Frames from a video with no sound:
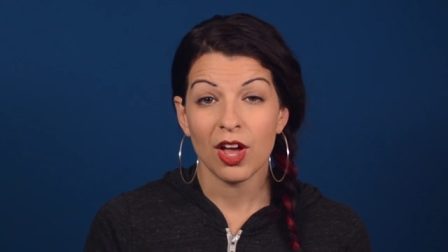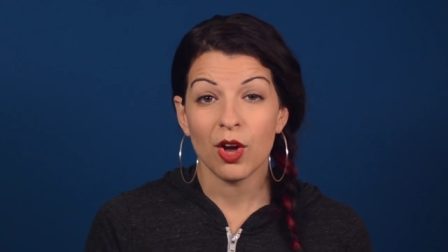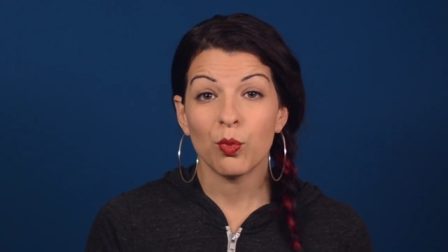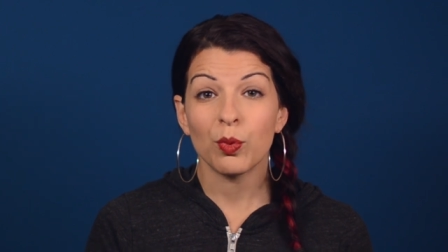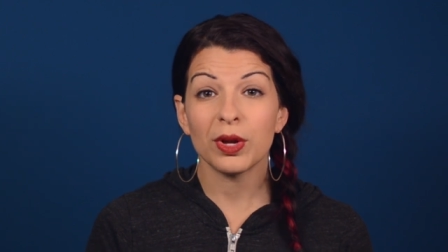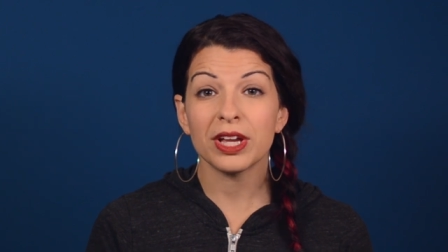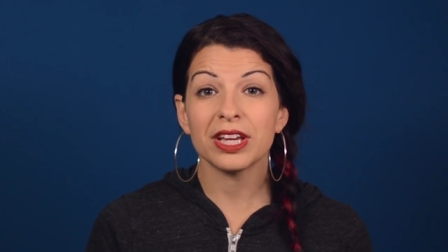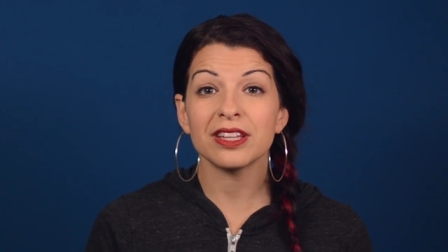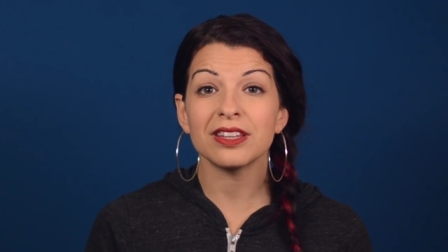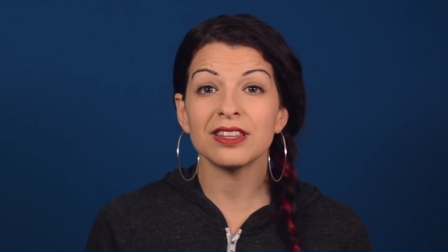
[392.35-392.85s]

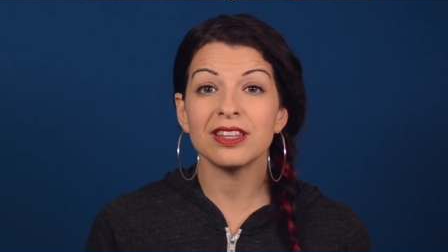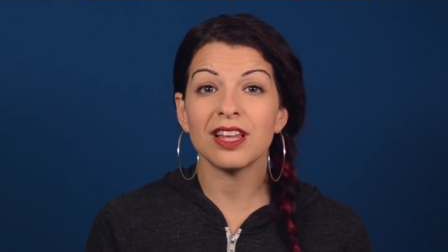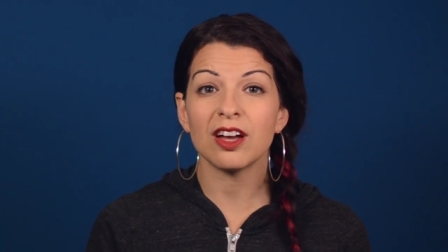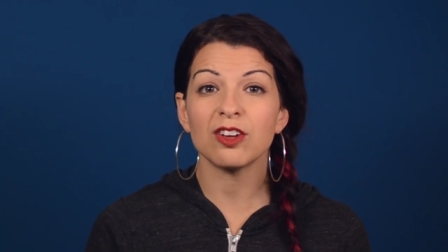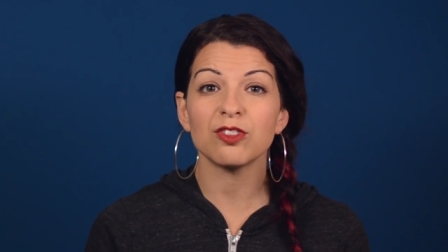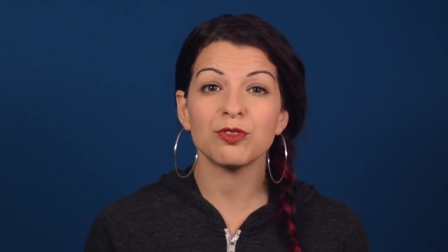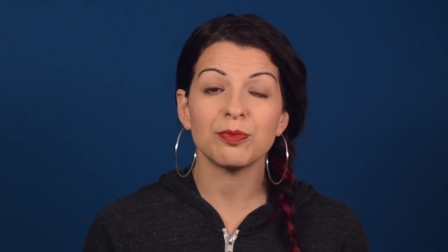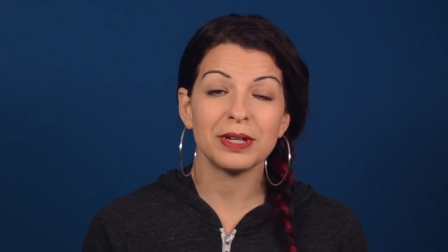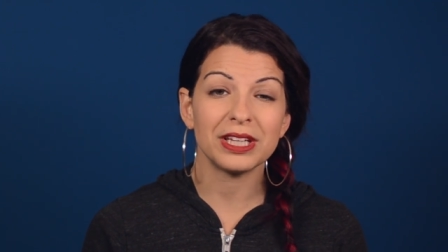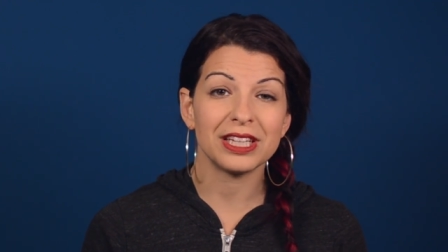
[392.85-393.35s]
we can
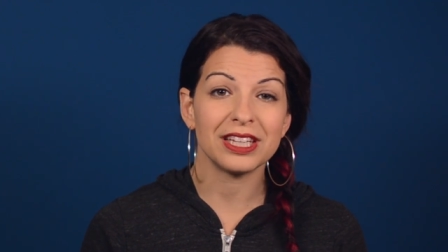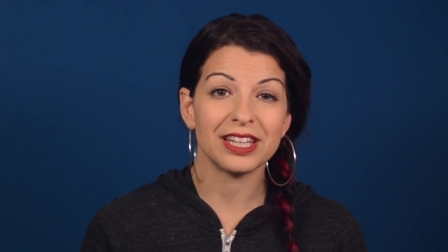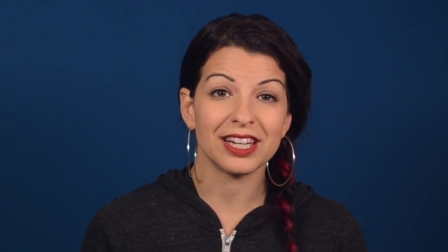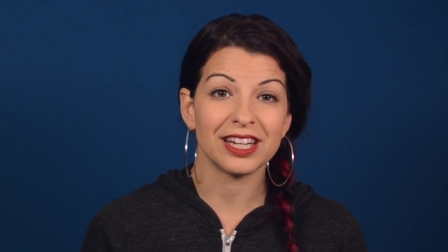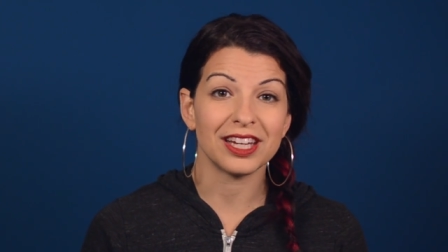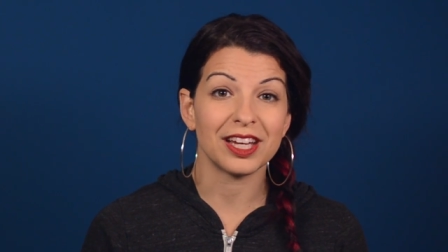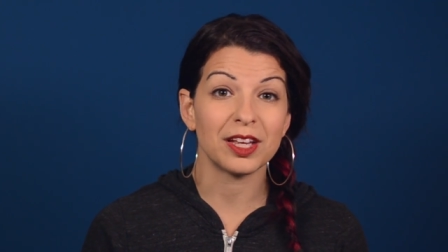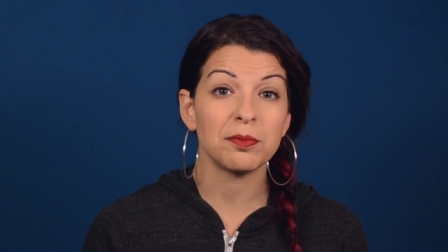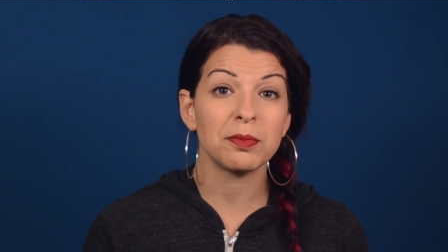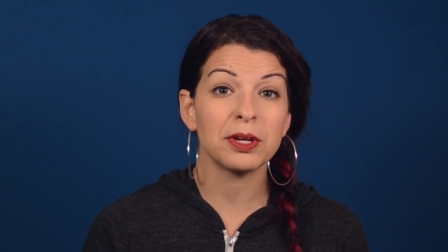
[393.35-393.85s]
love
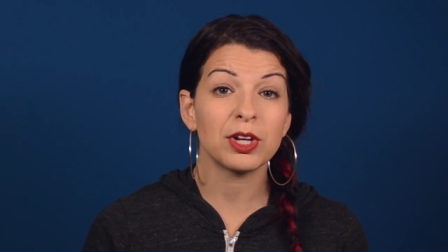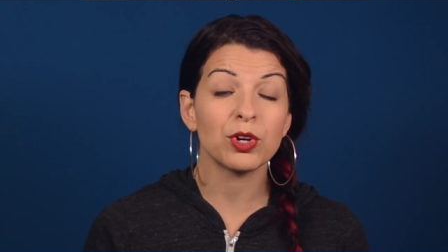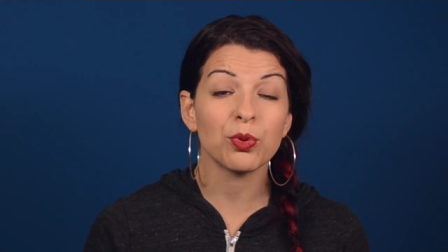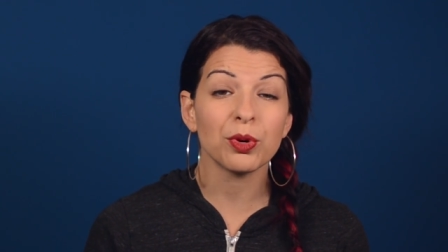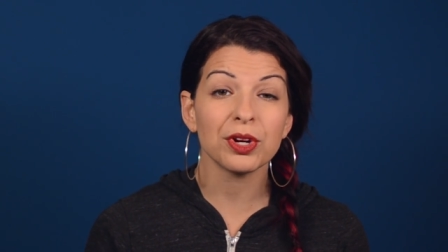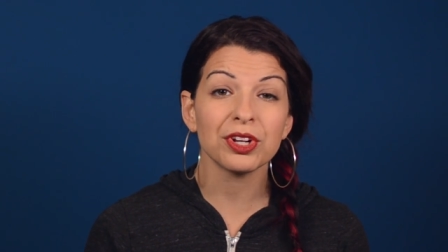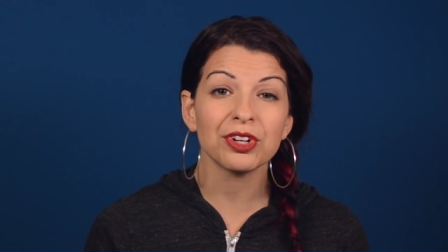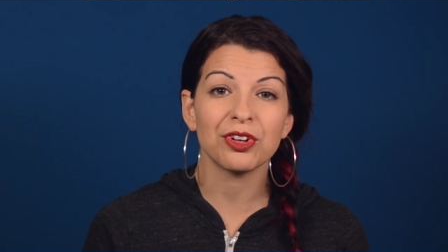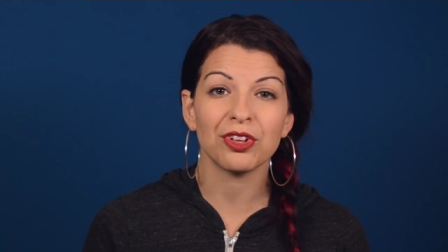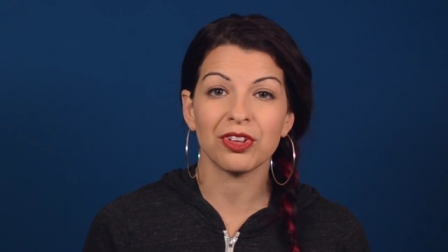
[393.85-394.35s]
media and be
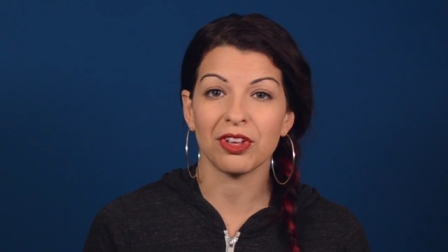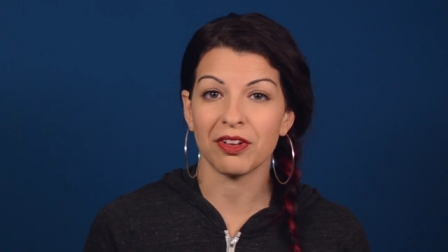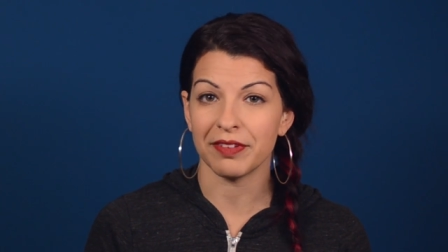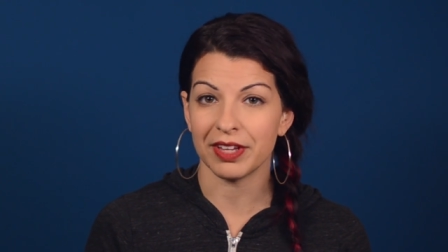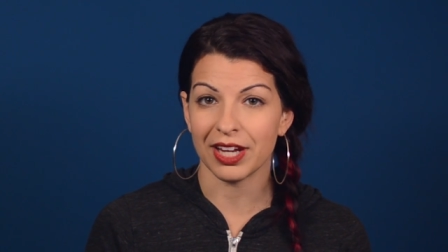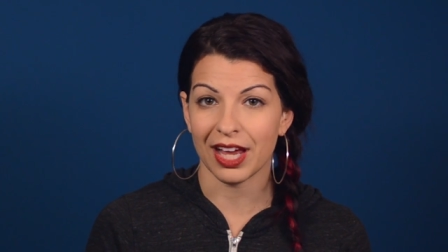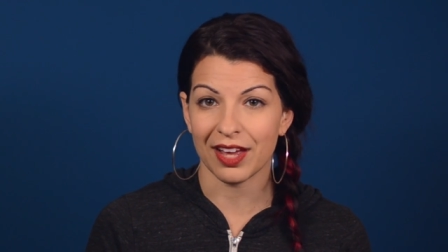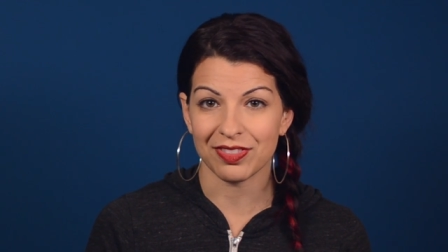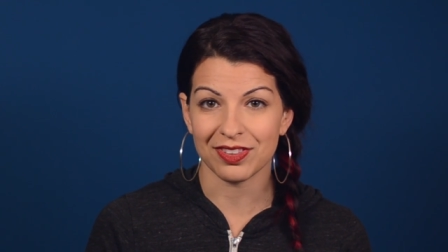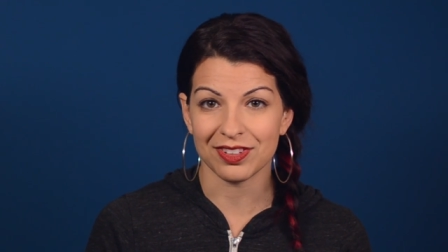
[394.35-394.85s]
critical of it
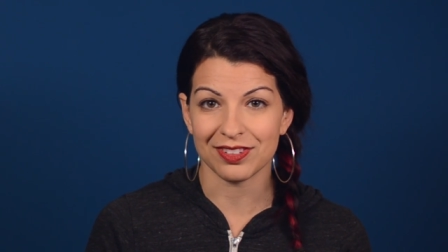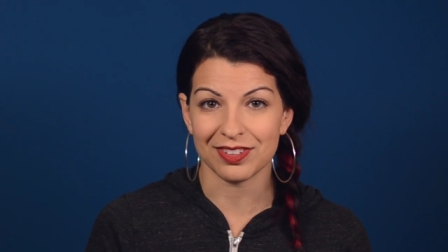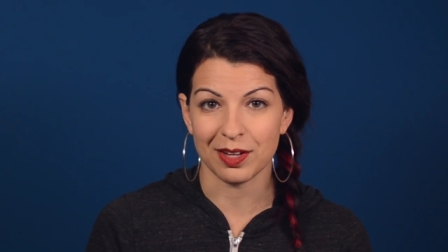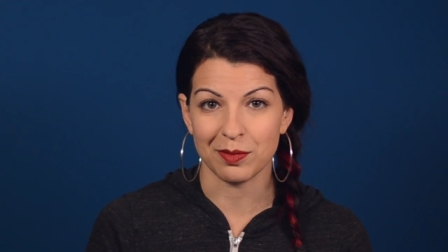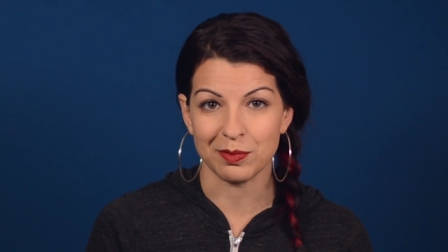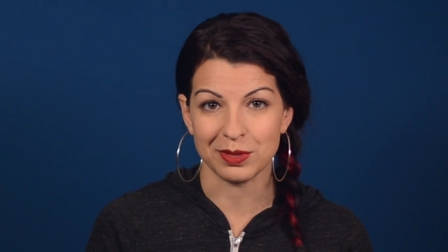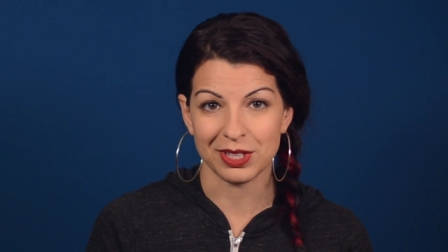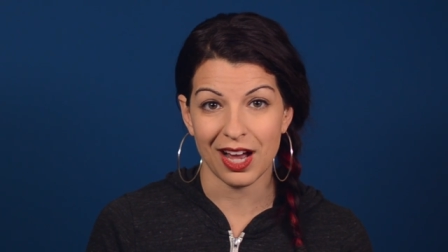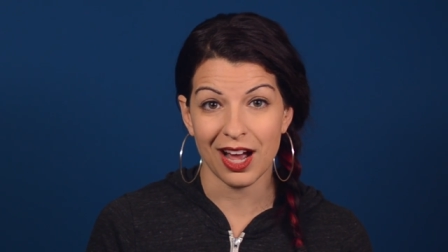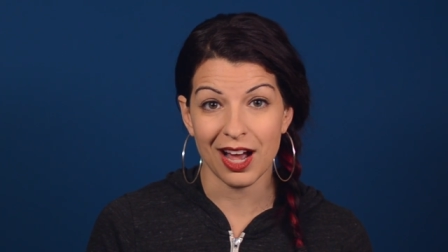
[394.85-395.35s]
at the
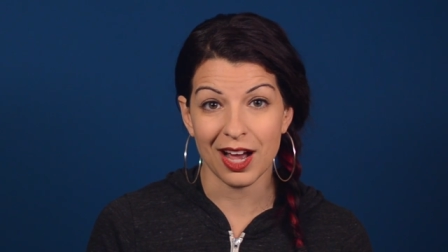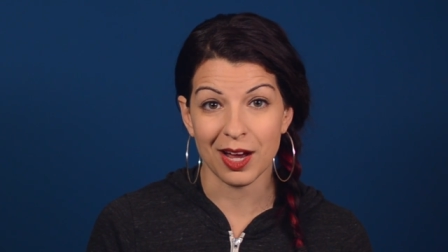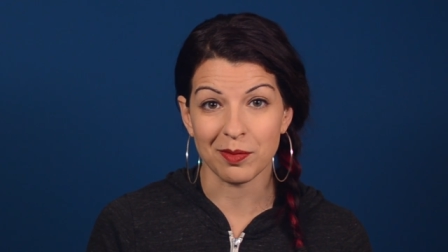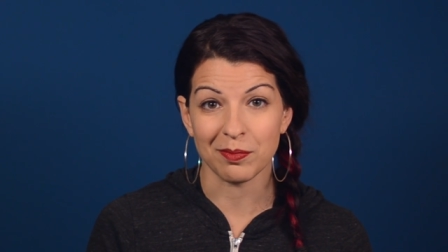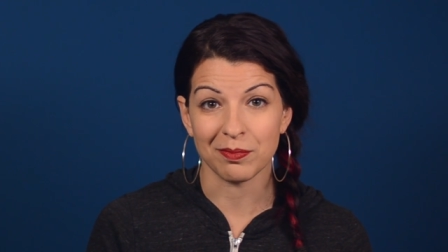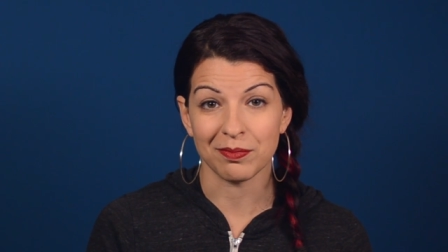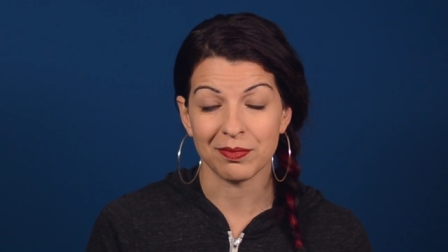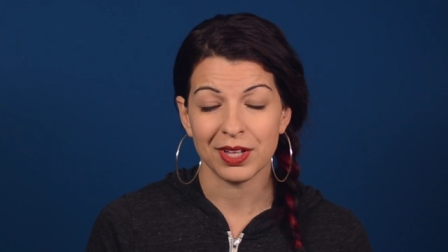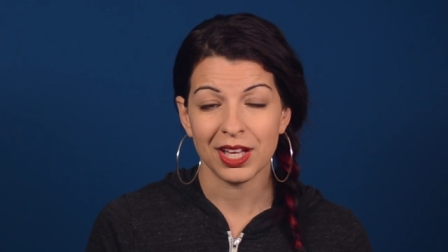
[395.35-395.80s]
same time.